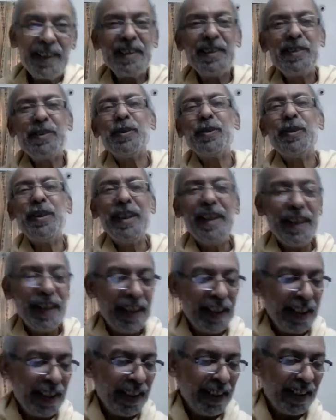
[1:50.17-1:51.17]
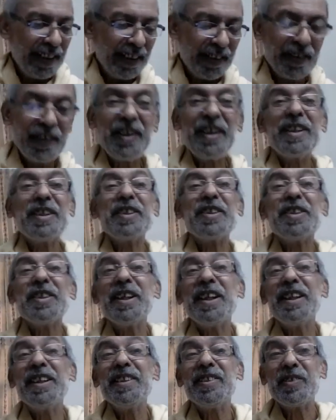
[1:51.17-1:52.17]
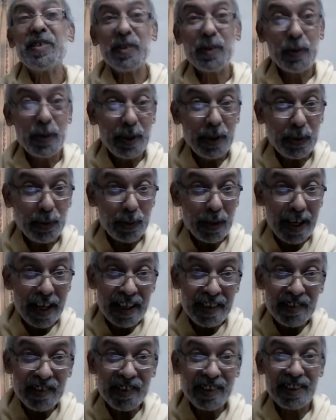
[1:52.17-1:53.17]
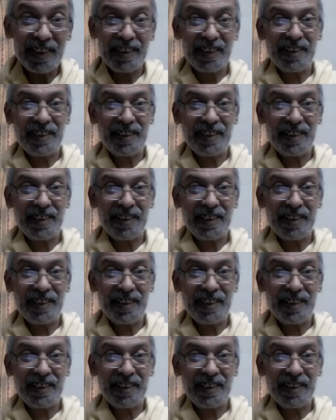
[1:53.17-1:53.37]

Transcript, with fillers: Today, Sri Krishna is going to answer